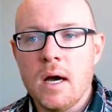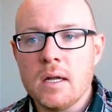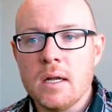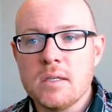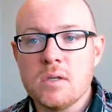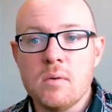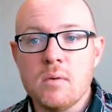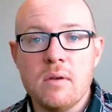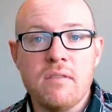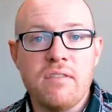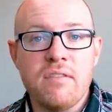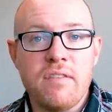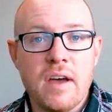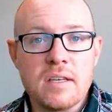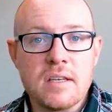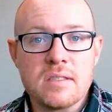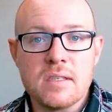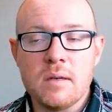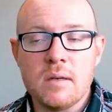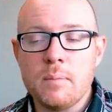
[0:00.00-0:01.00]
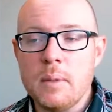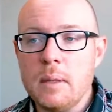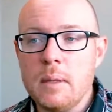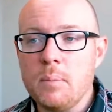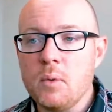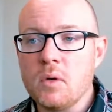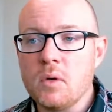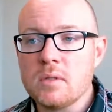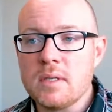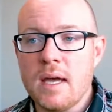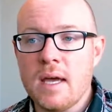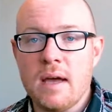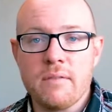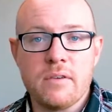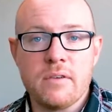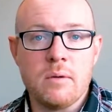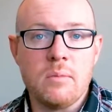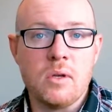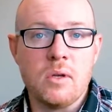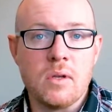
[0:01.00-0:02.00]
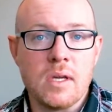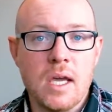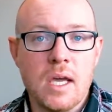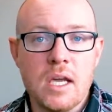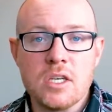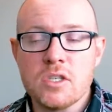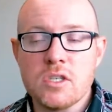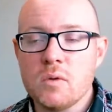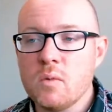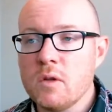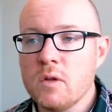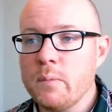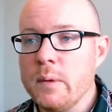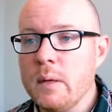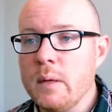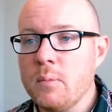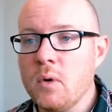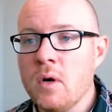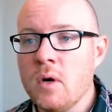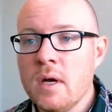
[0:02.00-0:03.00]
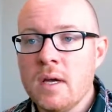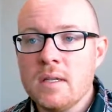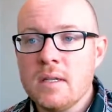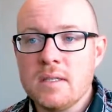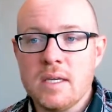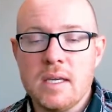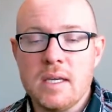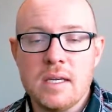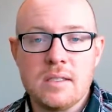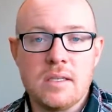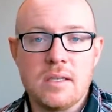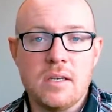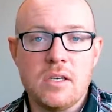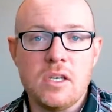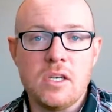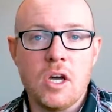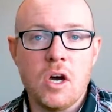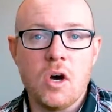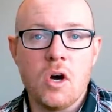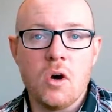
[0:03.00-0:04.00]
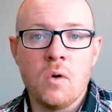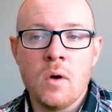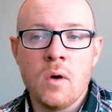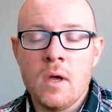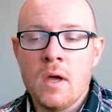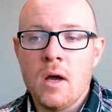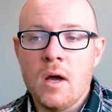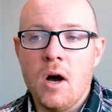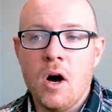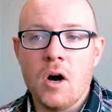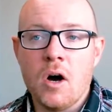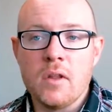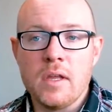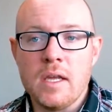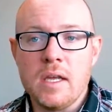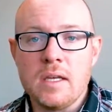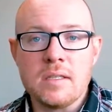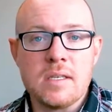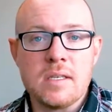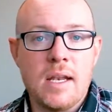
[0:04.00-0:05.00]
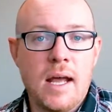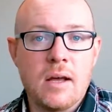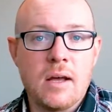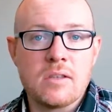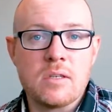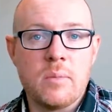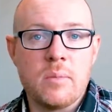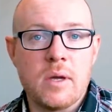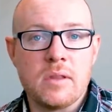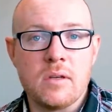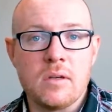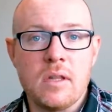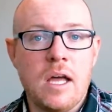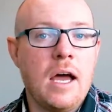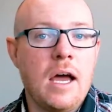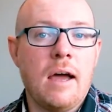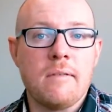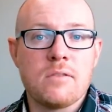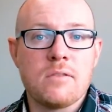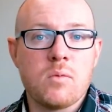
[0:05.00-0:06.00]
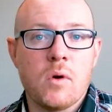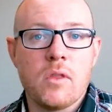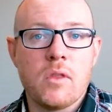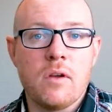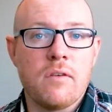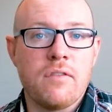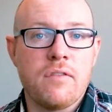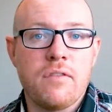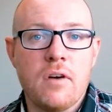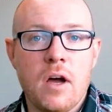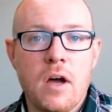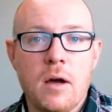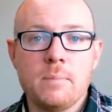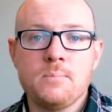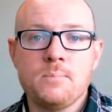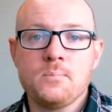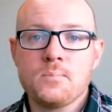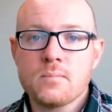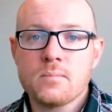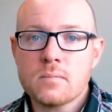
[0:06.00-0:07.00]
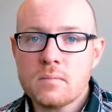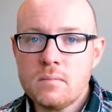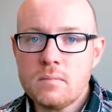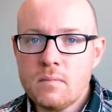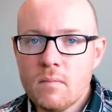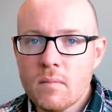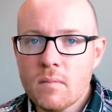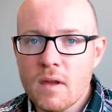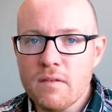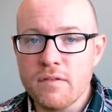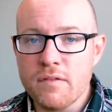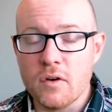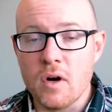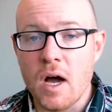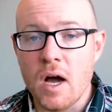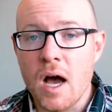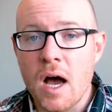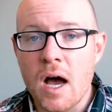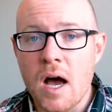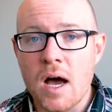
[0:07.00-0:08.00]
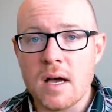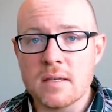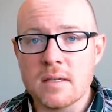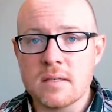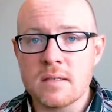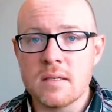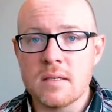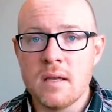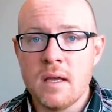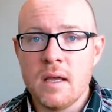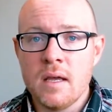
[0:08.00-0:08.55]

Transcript: to invest in people, to have communication with people, to get to know all the ins and outs about their lives, where they're from. For us,